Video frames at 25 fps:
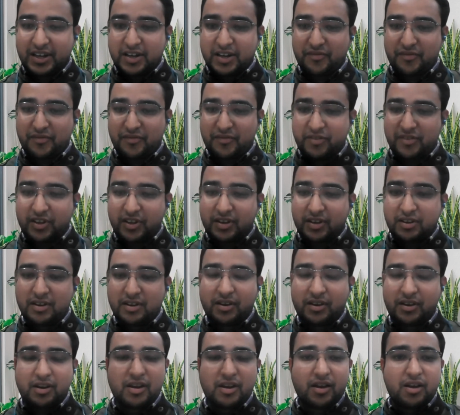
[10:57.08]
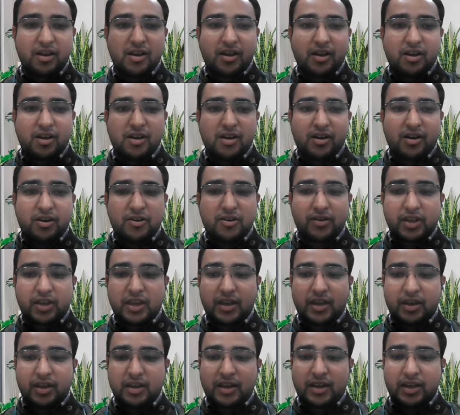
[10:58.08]
Correct, Vivan.
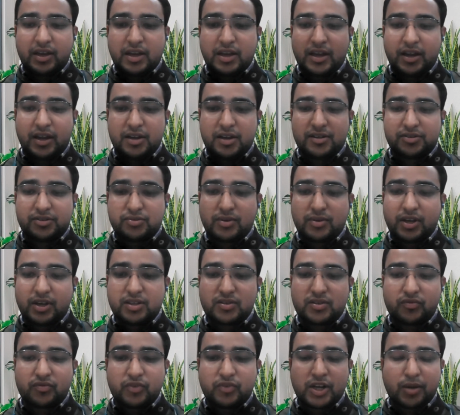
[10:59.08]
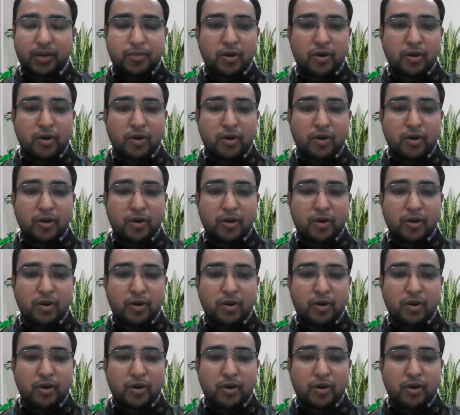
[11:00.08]
Okay, and students, what